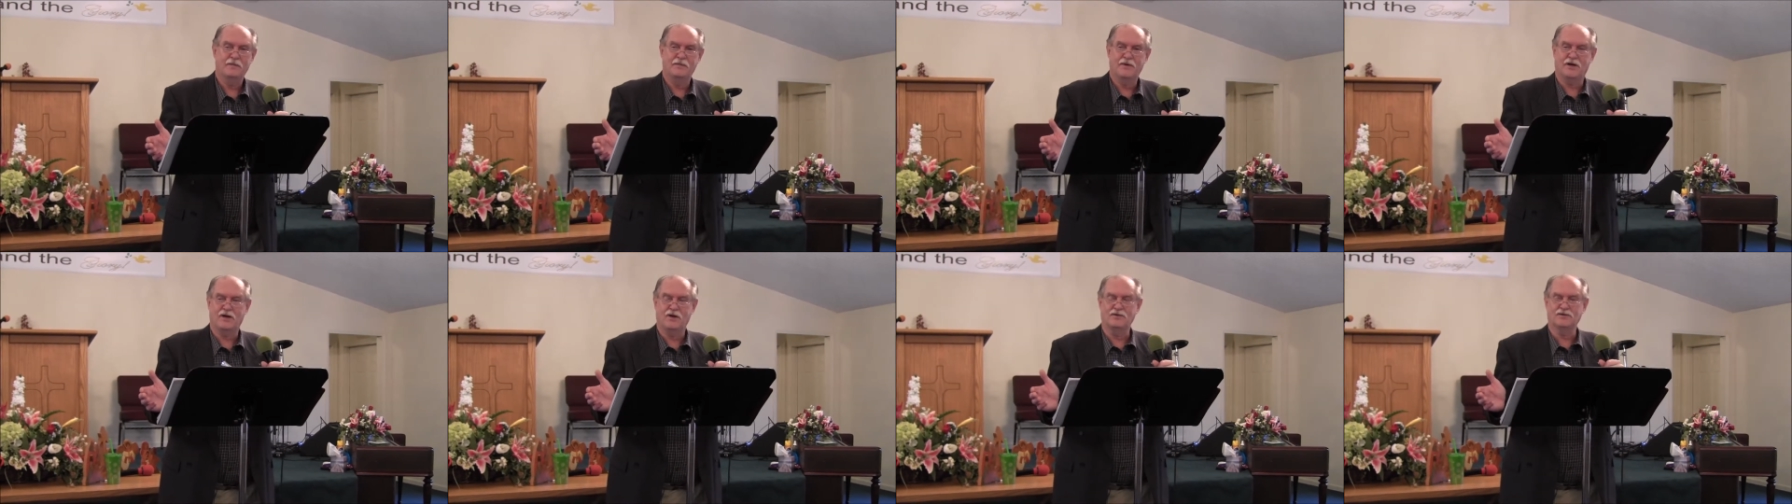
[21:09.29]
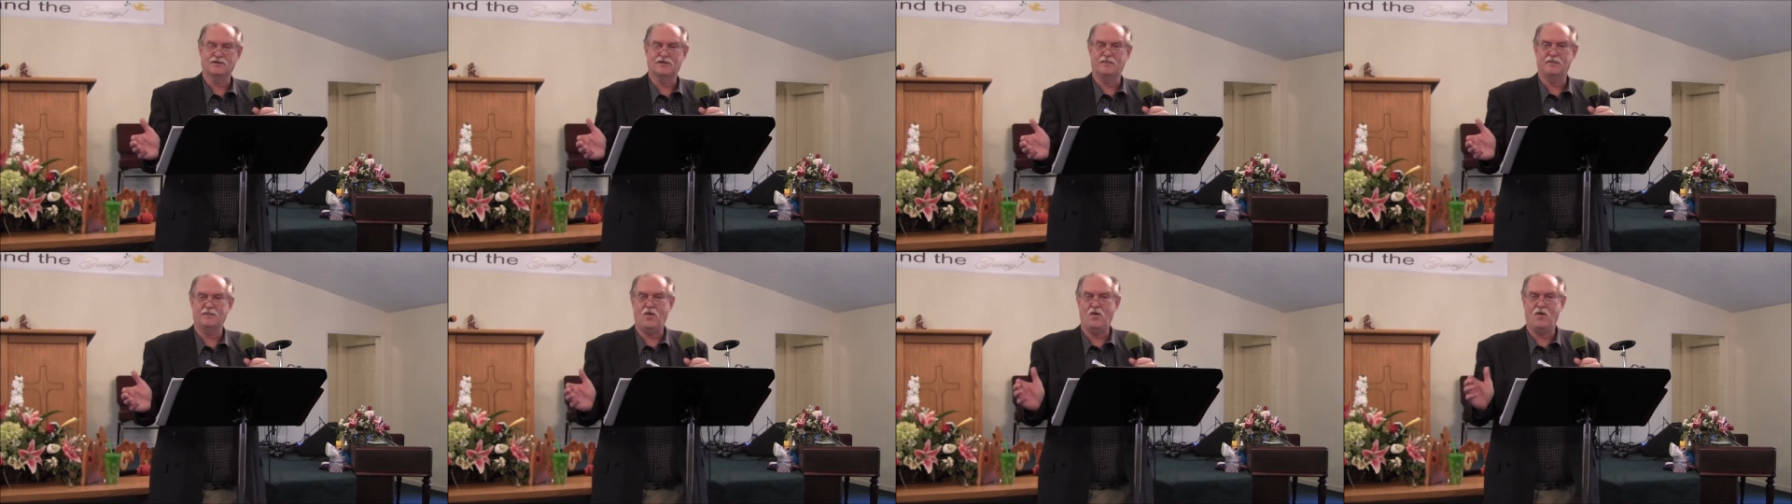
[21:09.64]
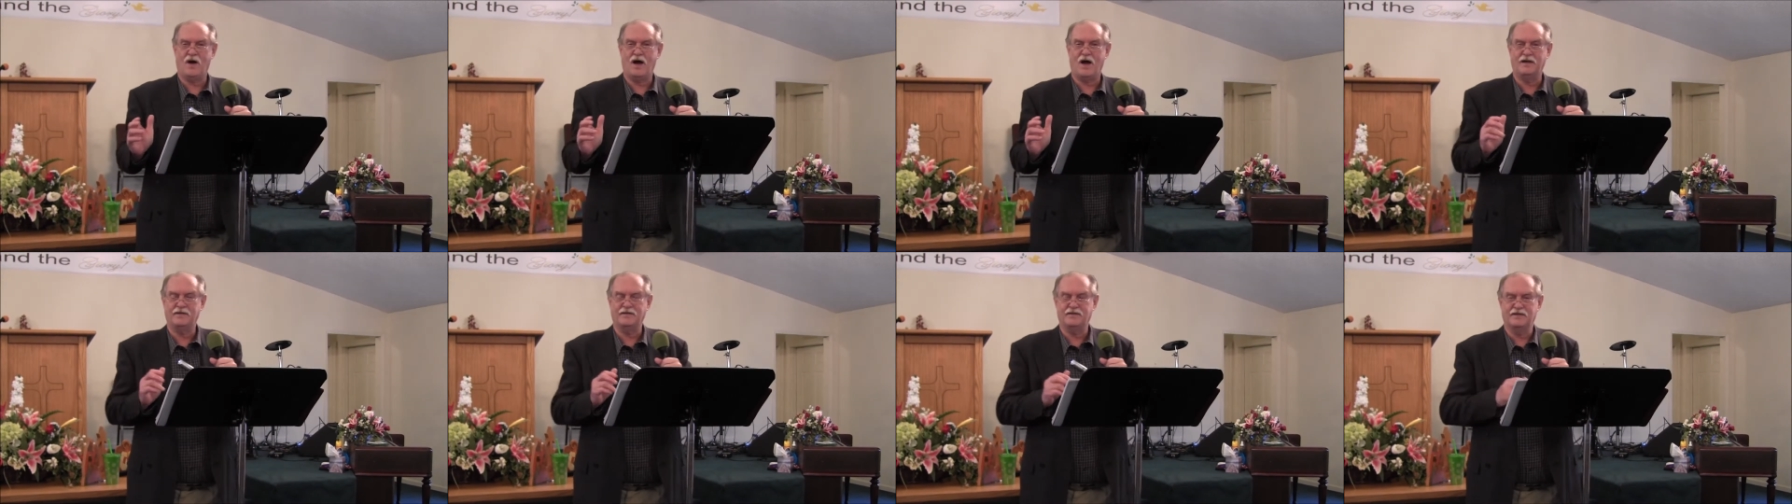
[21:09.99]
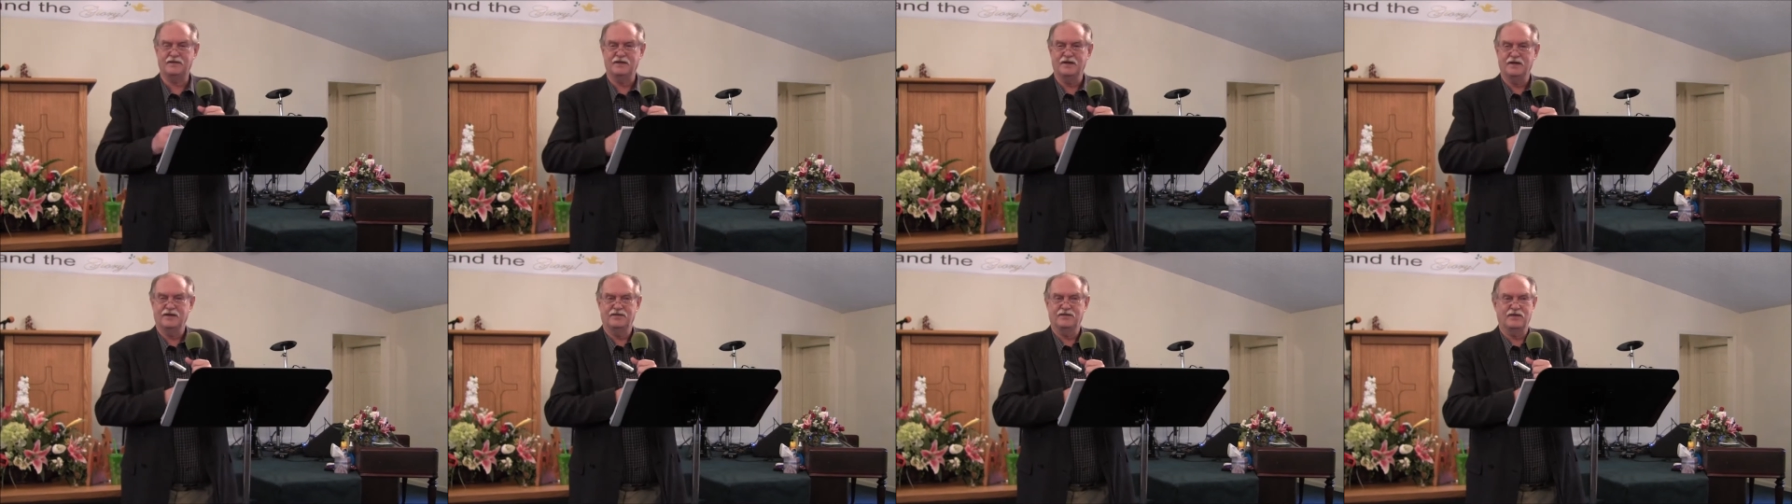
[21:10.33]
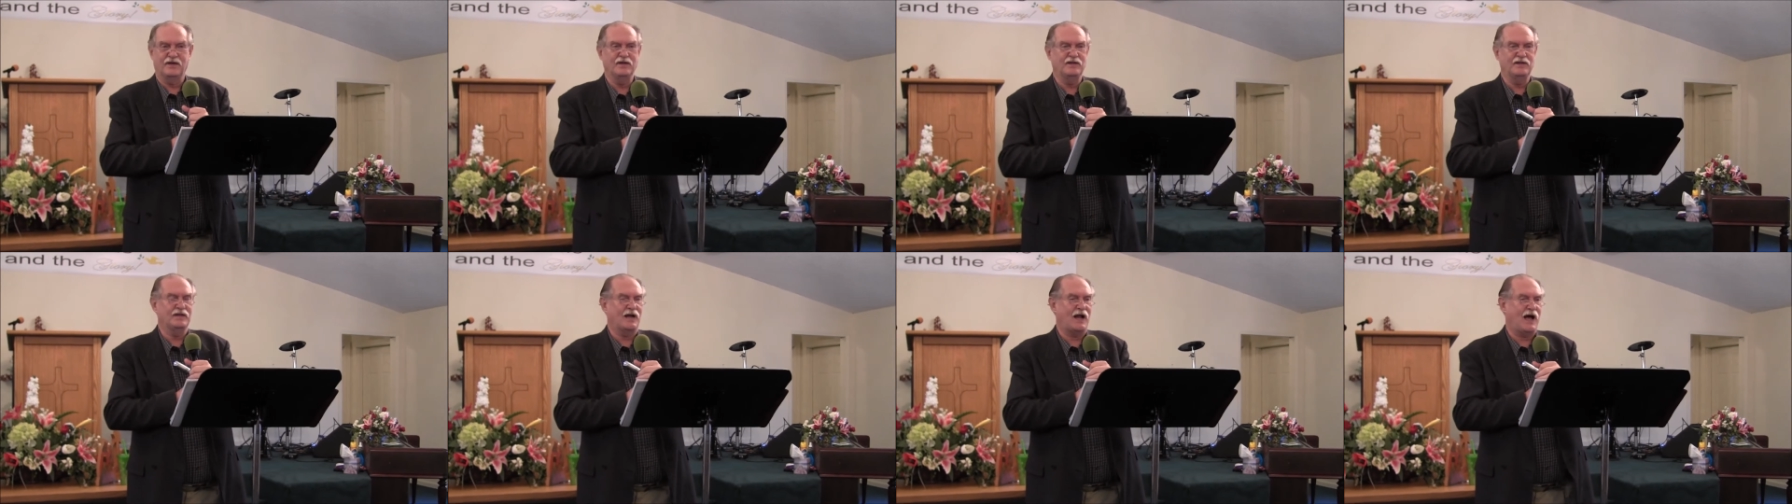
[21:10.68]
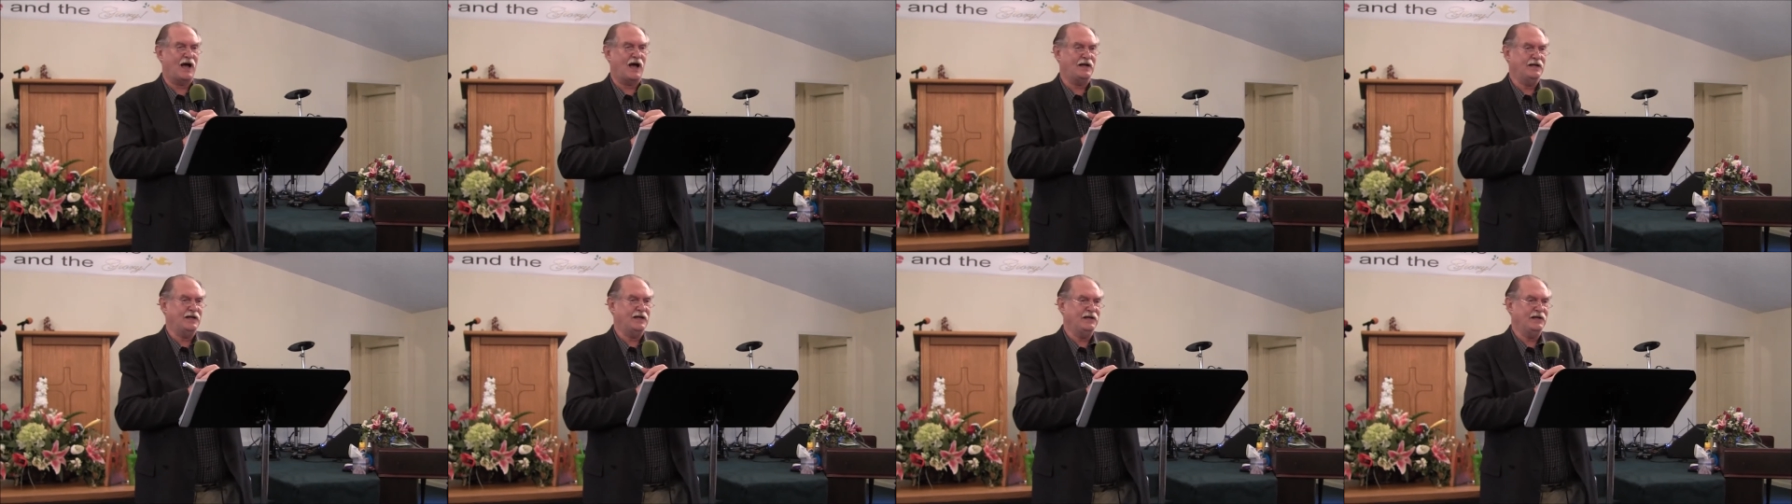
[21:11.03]
Because the more I see that
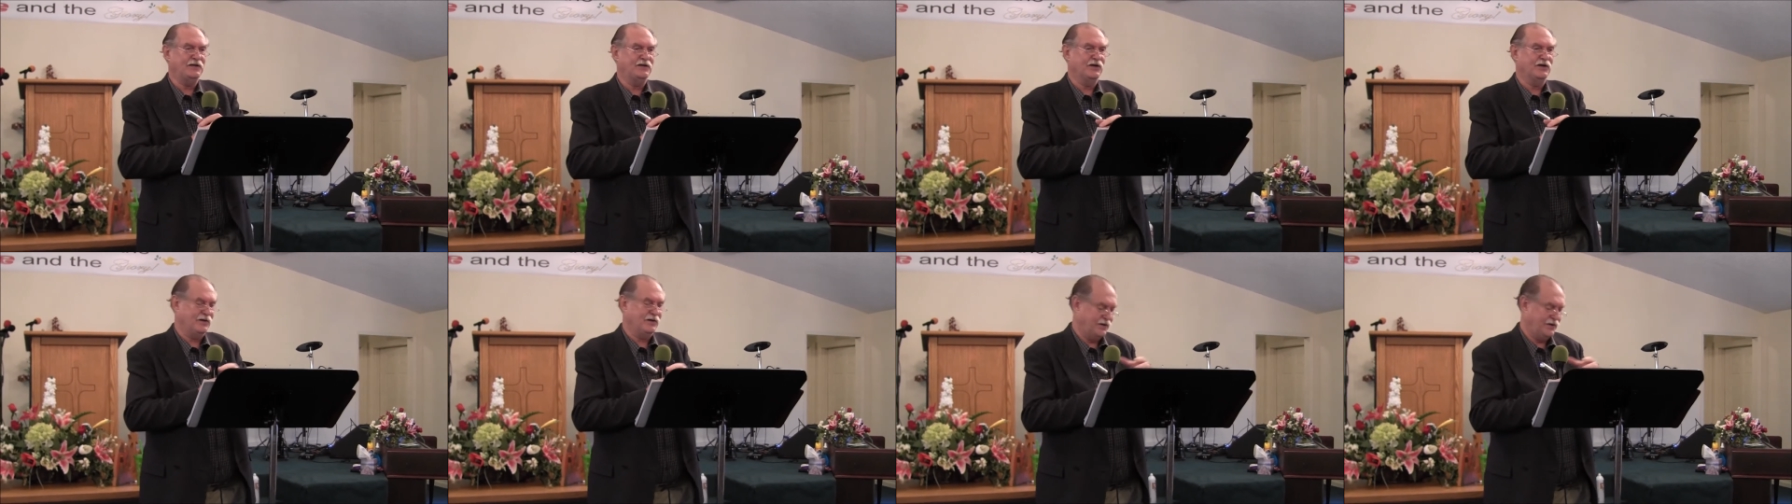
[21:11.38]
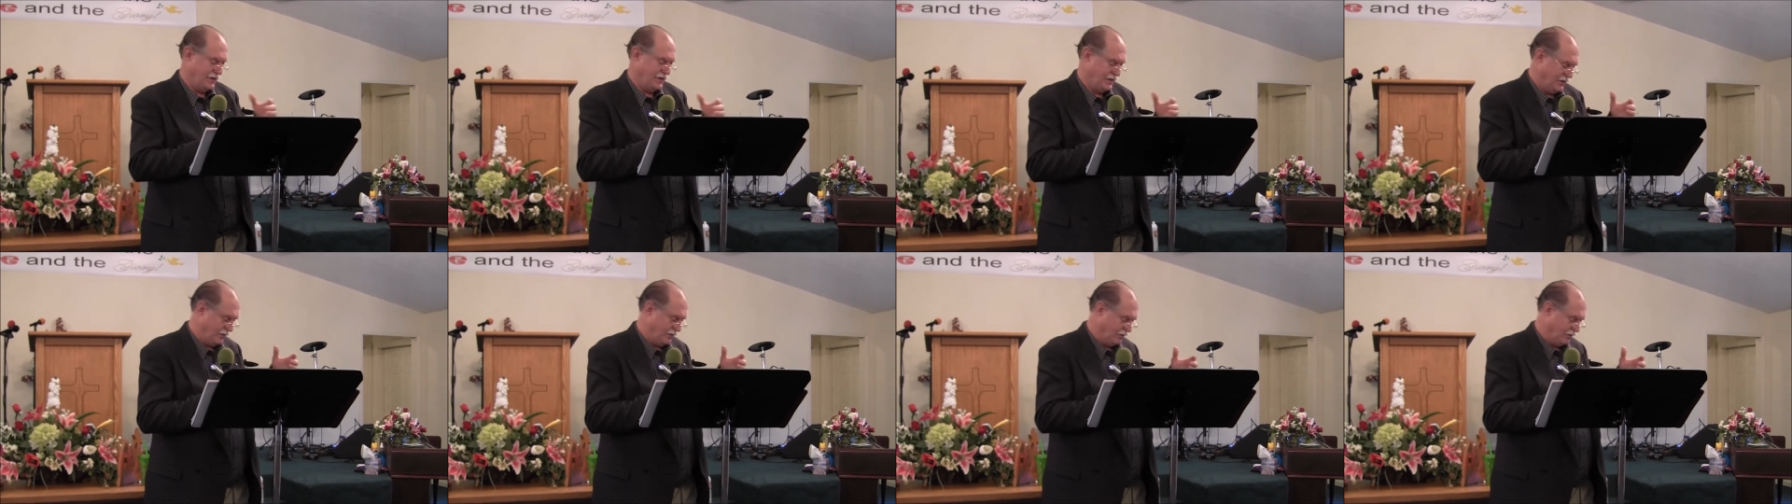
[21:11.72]
I need to